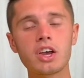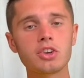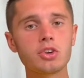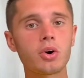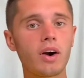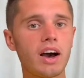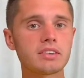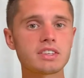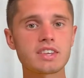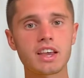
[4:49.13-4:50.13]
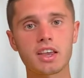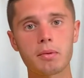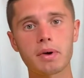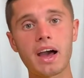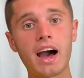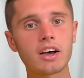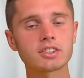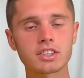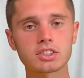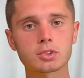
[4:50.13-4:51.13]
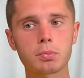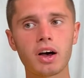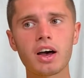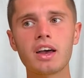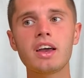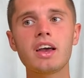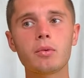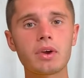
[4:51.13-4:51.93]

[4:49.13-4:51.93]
you don't have to take up a housing spot. We